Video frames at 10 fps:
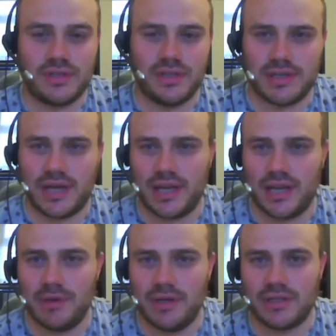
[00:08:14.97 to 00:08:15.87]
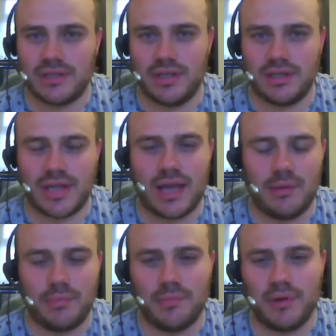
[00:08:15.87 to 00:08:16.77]
his name and his, his
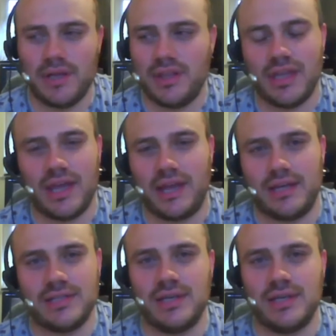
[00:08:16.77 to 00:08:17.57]
calibre. But in the end,